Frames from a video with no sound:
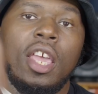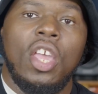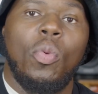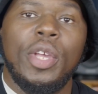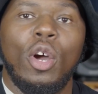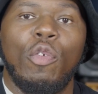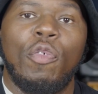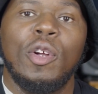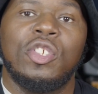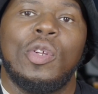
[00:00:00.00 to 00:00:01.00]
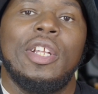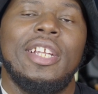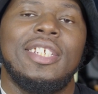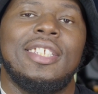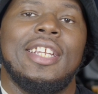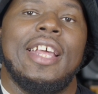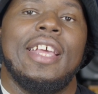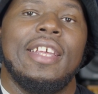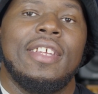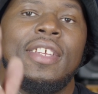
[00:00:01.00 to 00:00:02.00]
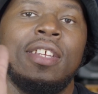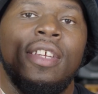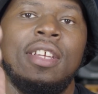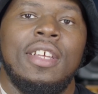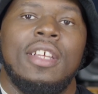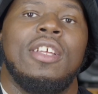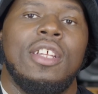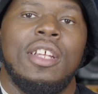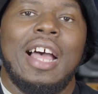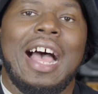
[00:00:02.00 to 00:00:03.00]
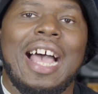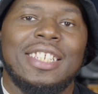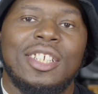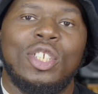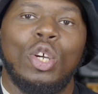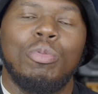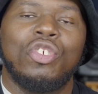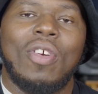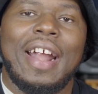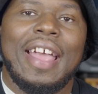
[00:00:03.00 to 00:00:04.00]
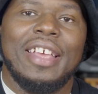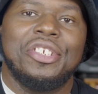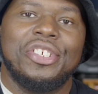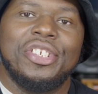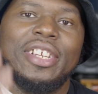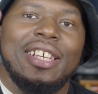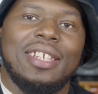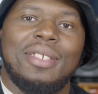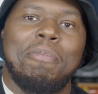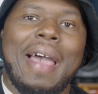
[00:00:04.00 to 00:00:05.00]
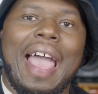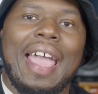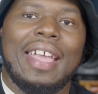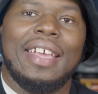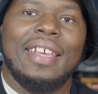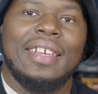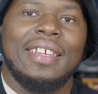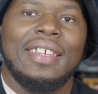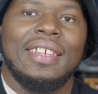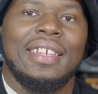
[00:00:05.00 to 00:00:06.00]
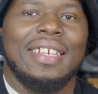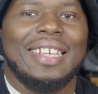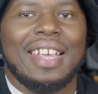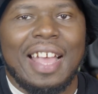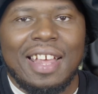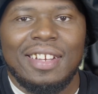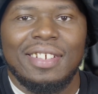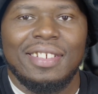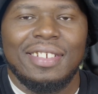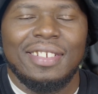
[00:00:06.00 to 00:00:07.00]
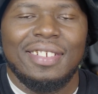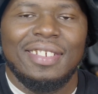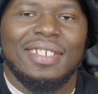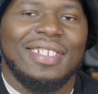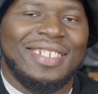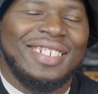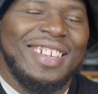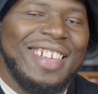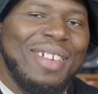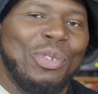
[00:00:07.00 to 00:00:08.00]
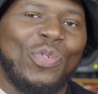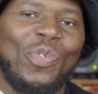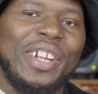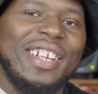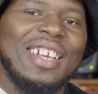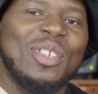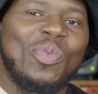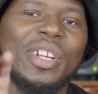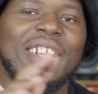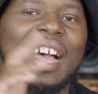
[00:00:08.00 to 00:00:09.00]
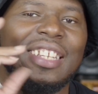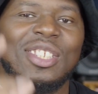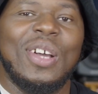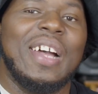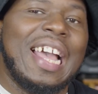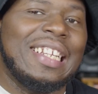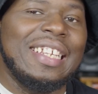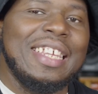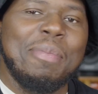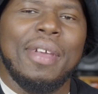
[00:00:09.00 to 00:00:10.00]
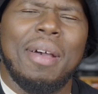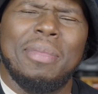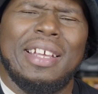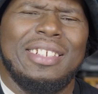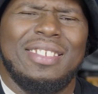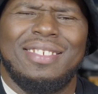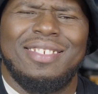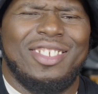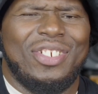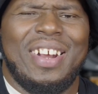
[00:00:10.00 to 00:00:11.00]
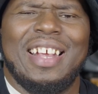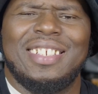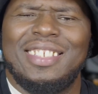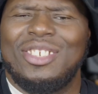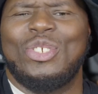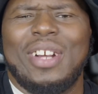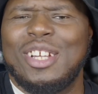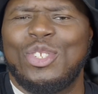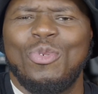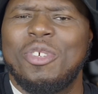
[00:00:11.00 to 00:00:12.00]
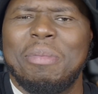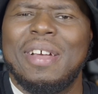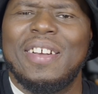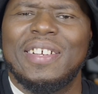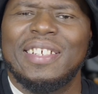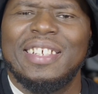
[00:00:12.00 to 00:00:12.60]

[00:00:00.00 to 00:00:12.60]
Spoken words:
Here we go. First on the list today. Izotope Trash is back. Kinda. It was funny because when I got the email, I'm like, Trash, didn't Trash 2 come out?